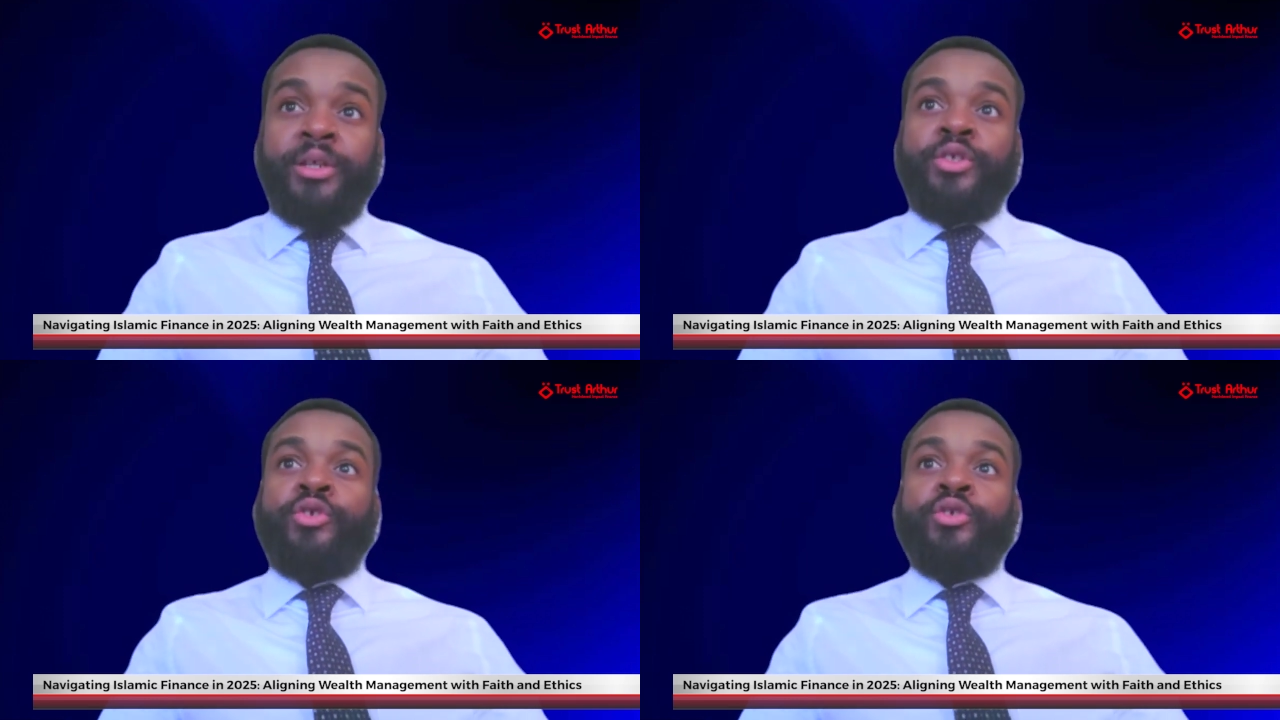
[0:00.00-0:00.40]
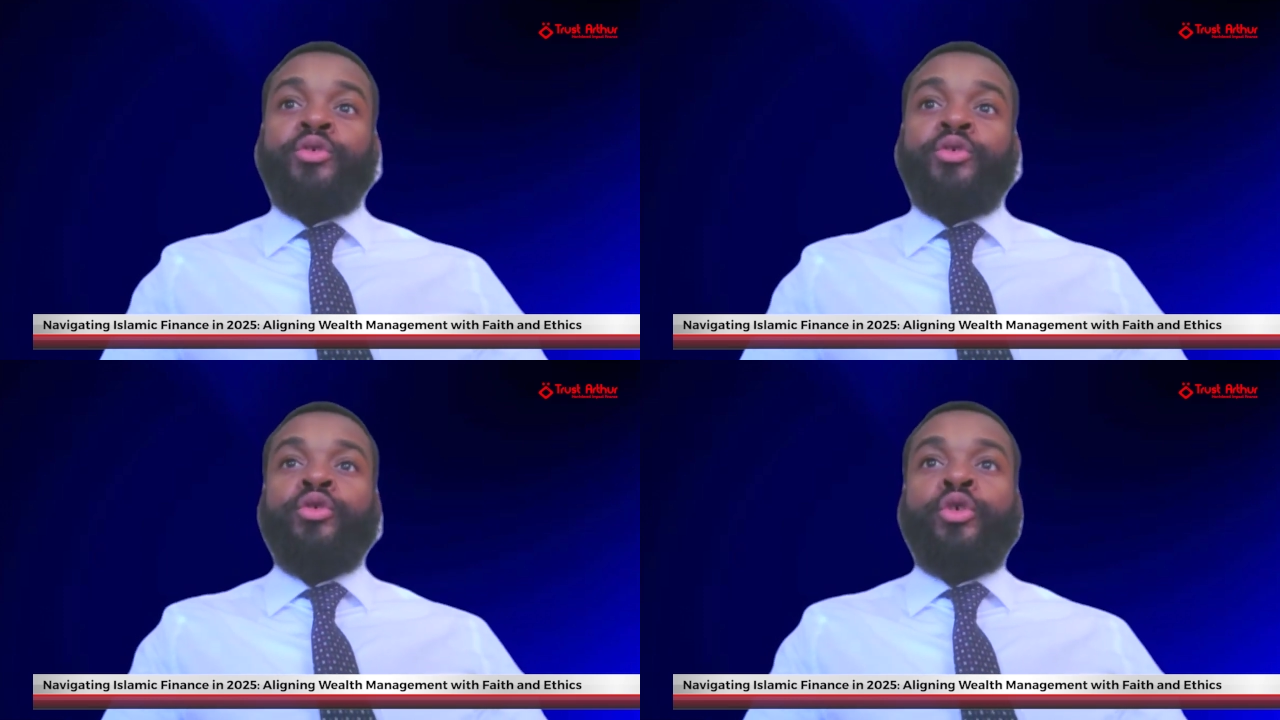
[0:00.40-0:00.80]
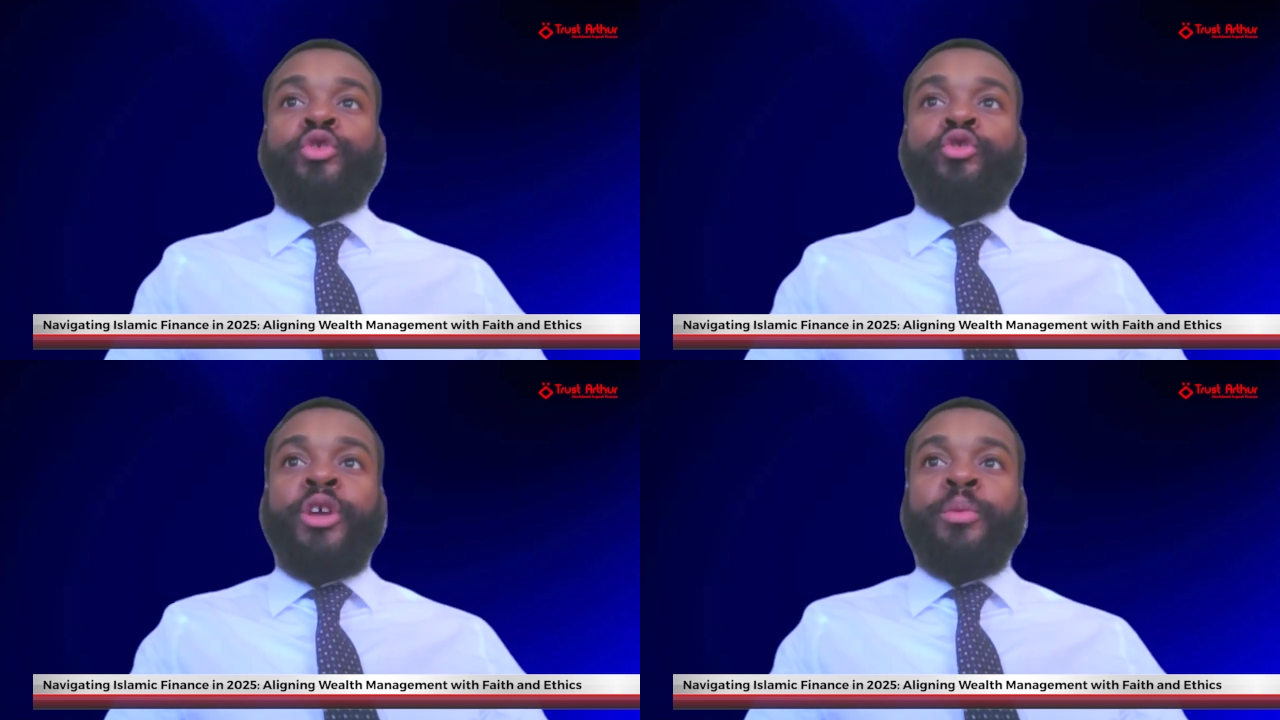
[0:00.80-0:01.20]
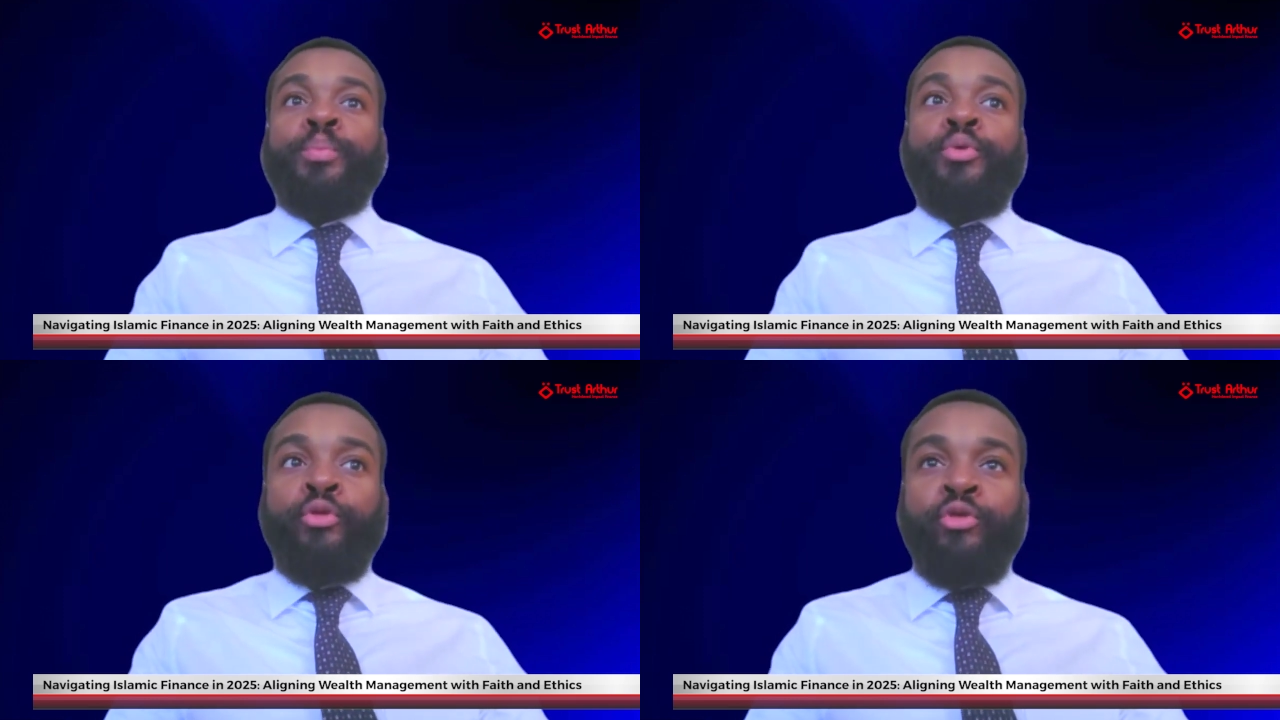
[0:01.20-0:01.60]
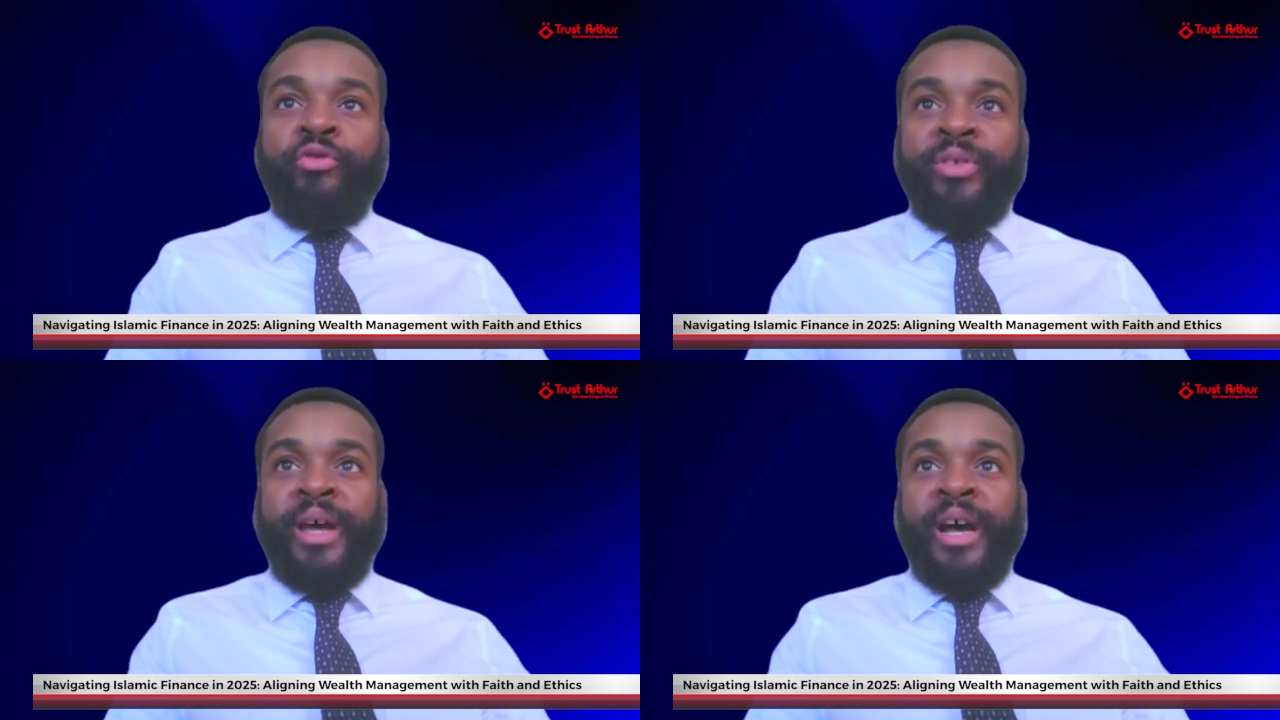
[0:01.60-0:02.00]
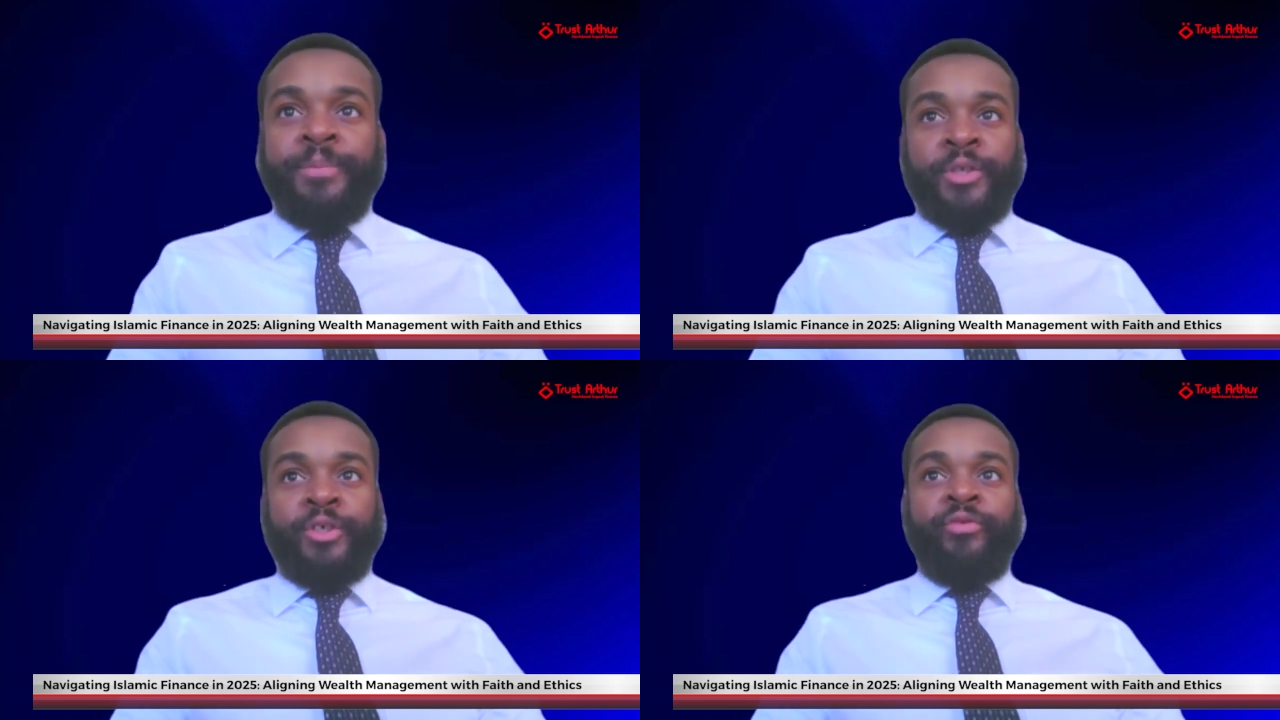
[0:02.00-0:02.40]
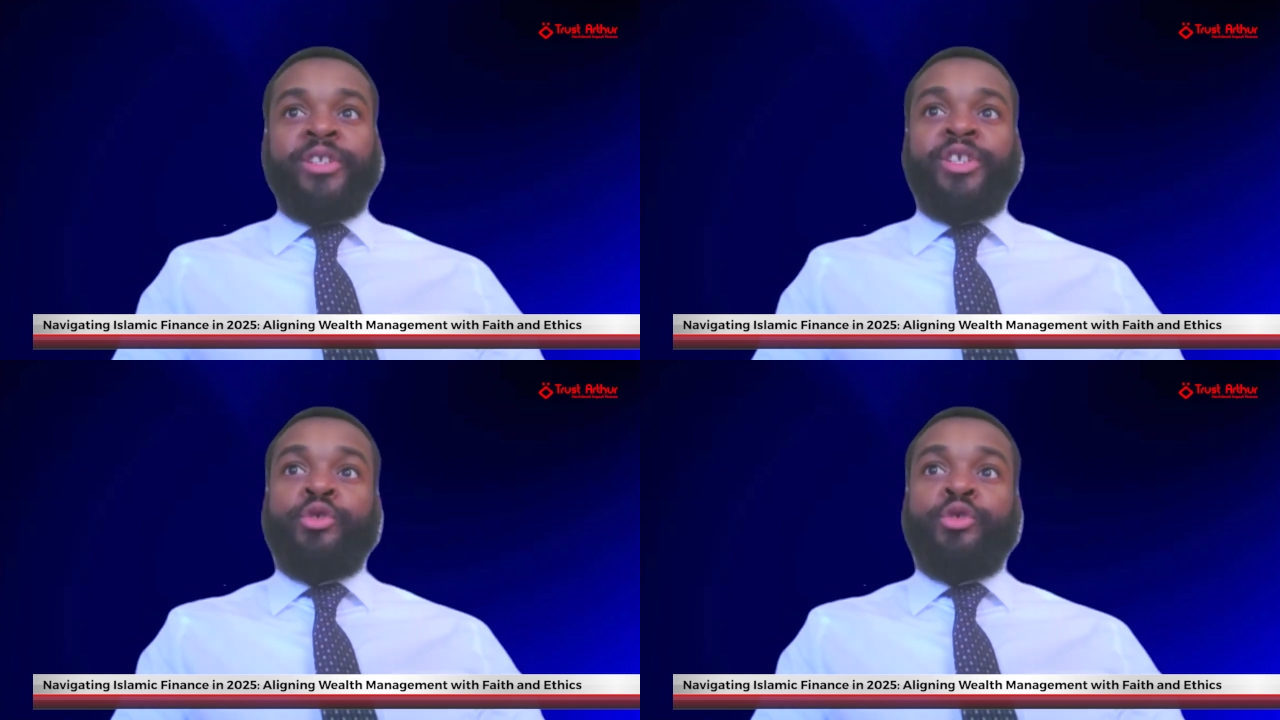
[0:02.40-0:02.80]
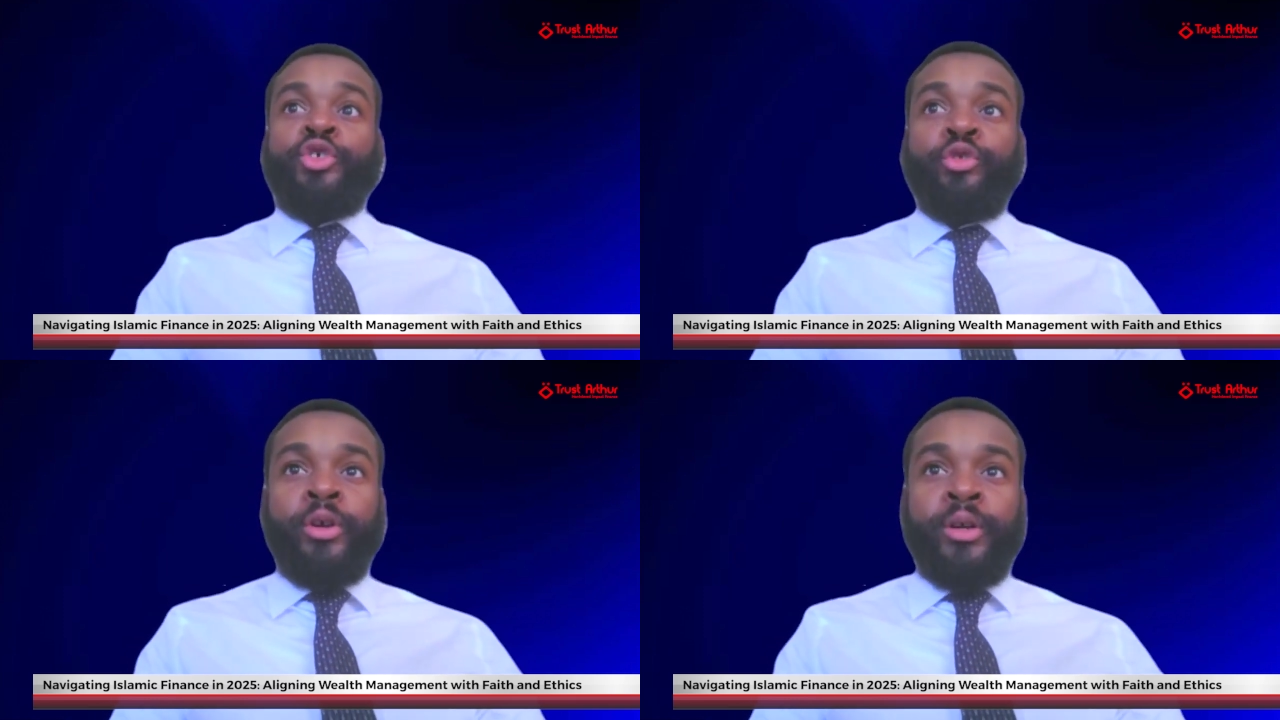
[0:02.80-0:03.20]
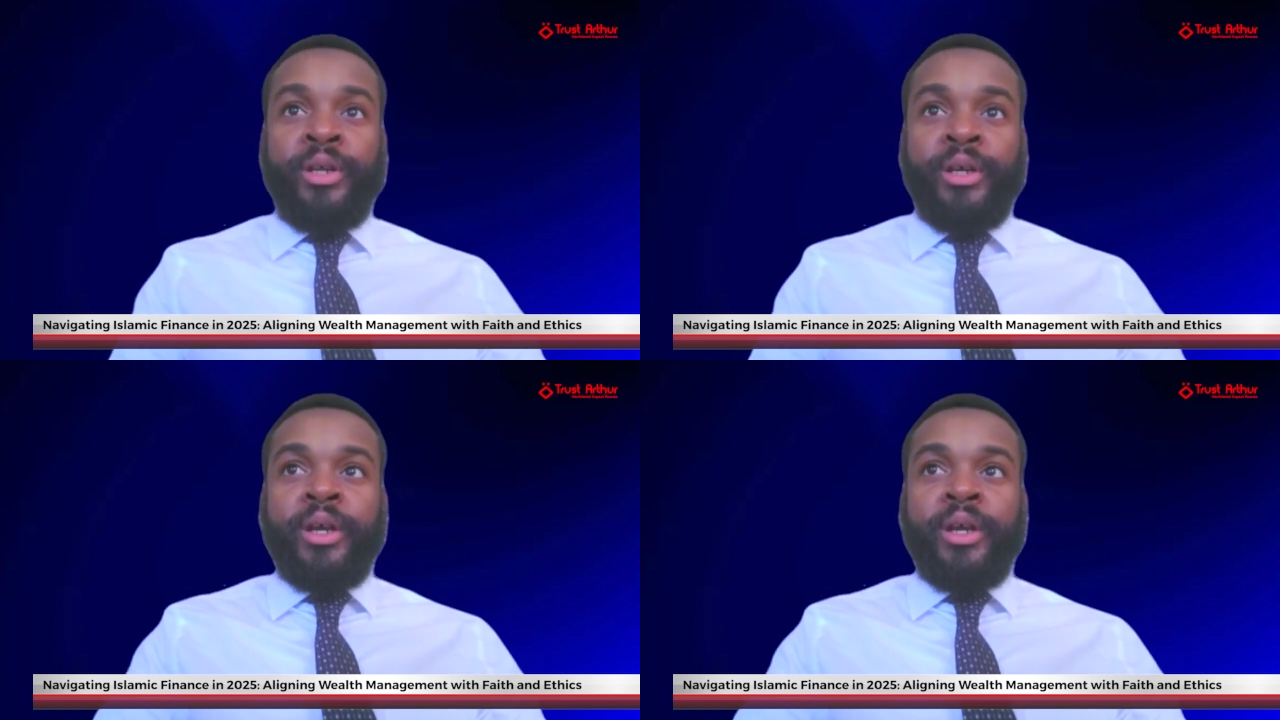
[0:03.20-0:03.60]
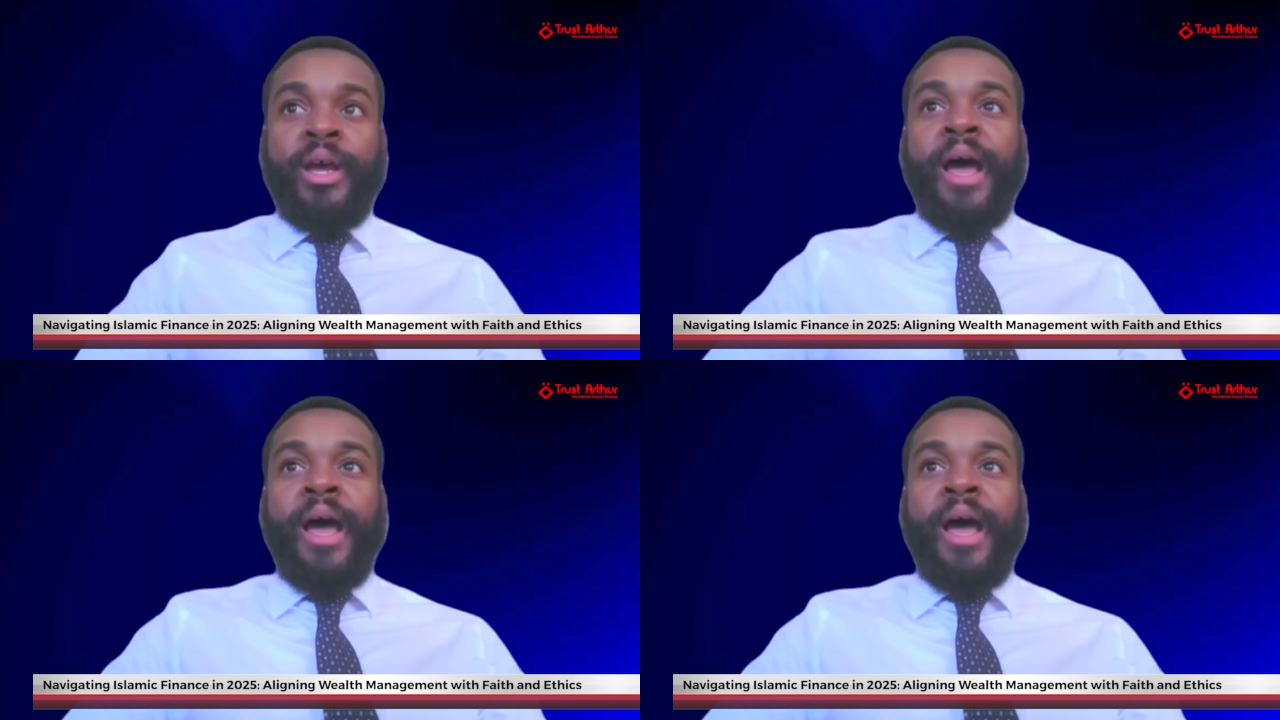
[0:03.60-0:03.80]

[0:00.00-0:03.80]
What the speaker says: to look to improve in the aspects of your deen you're struggling,